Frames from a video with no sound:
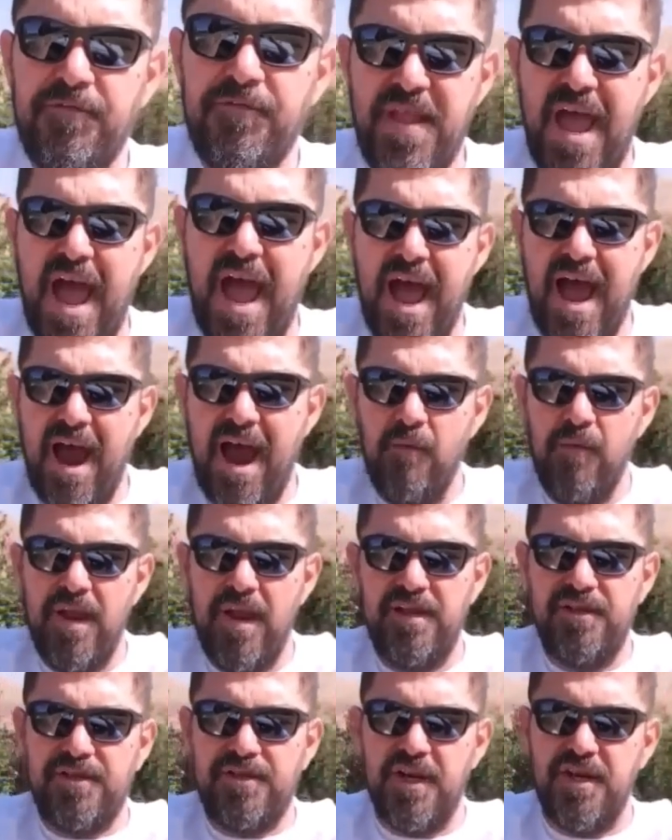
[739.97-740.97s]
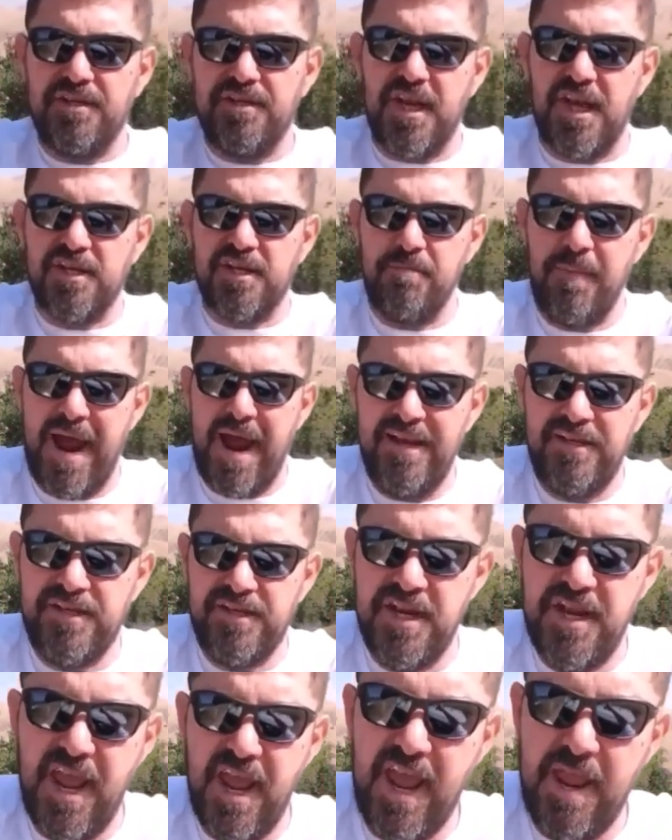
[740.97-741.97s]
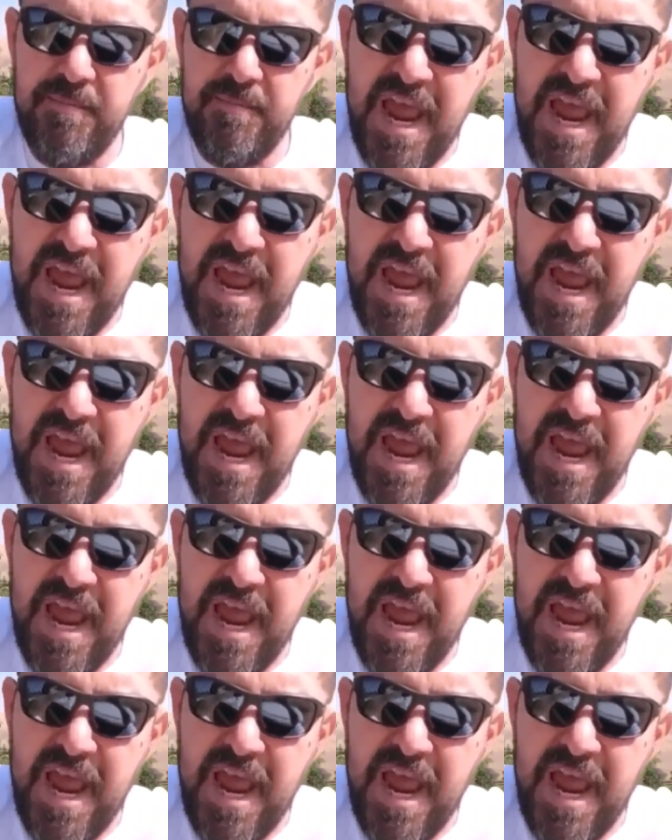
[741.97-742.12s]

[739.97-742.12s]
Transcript: now in Jesus' mighty name.